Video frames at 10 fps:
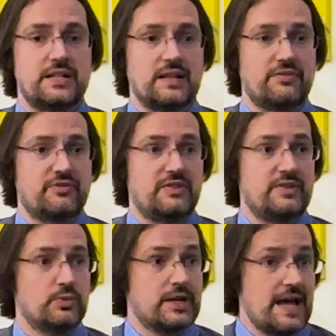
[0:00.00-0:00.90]

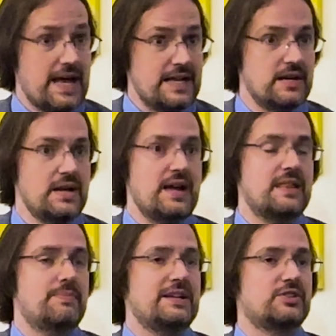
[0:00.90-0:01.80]
1151A, and
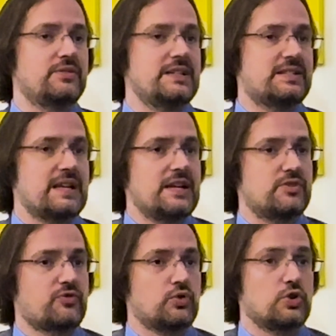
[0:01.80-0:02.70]
that basically says
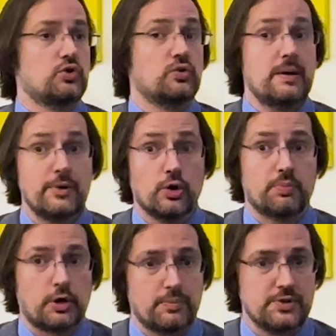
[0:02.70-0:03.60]
for criminal
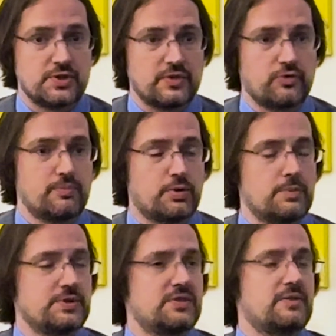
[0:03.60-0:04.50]
purposes, for
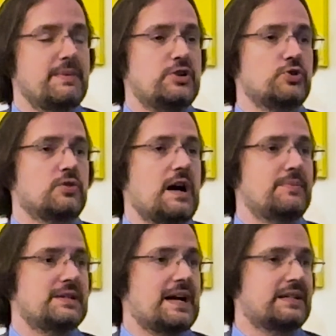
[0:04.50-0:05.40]
purposes of the Major
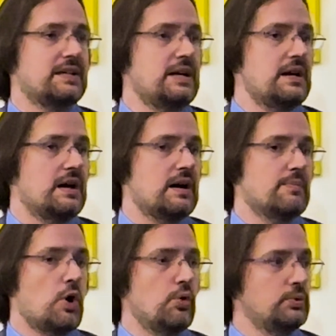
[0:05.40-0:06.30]
Crimes Act,
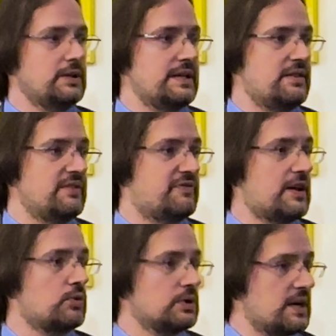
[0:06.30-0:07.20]
only the
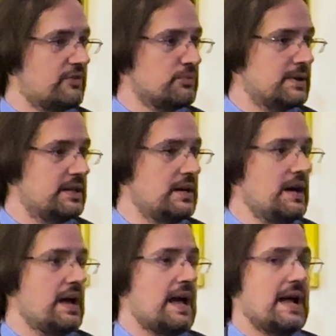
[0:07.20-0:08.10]
federal government
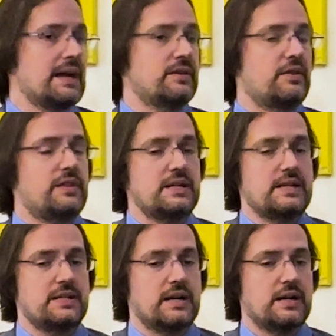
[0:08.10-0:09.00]
and
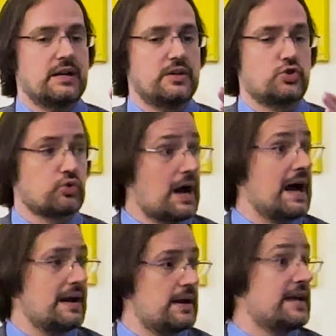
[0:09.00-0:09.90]
the
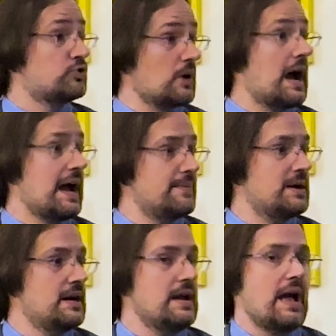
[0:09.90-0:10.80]
tribe
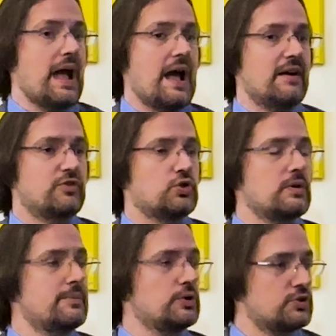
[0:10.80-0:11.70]
have
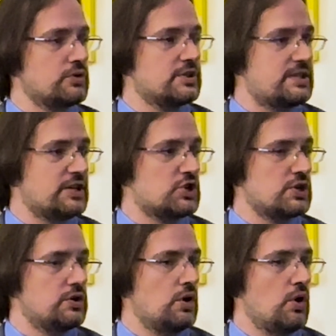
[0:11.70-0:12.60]
criminal
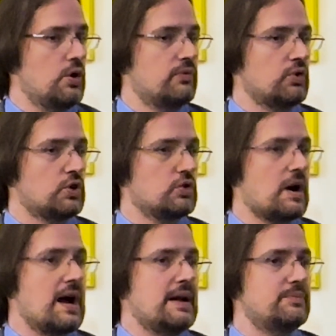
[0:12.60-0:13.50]
jurisdiction over
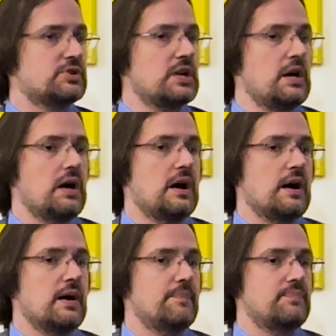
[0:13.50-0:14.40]
crimes
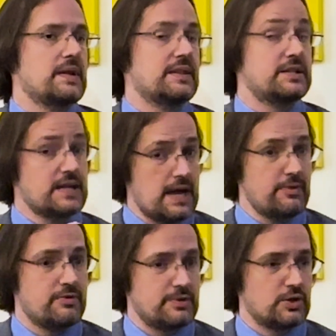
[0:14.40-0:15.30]
at the time
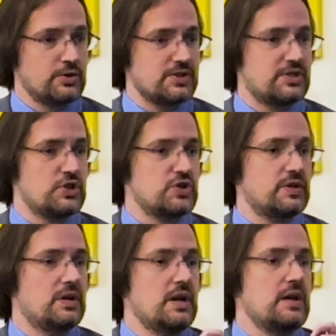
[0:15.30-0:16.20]
of the McGirt
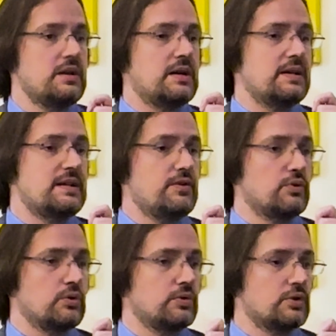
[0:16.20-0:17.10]
decision,
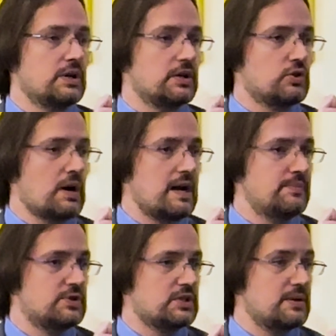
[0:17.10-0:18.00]
either
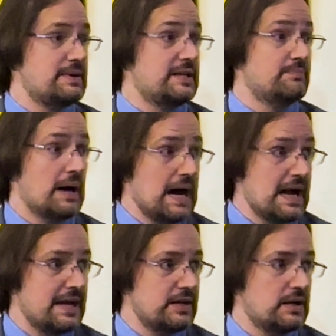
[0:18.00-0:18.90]
crimes committed
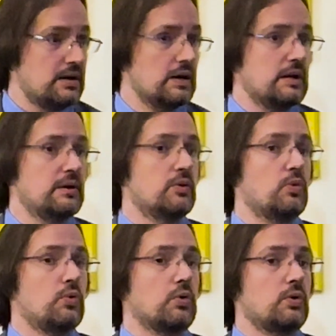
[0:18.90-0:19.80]
by
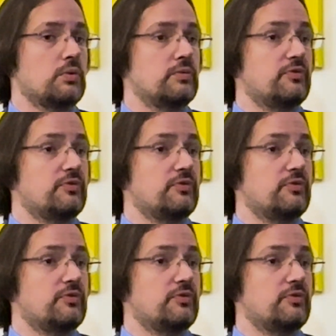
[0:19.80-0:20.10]
or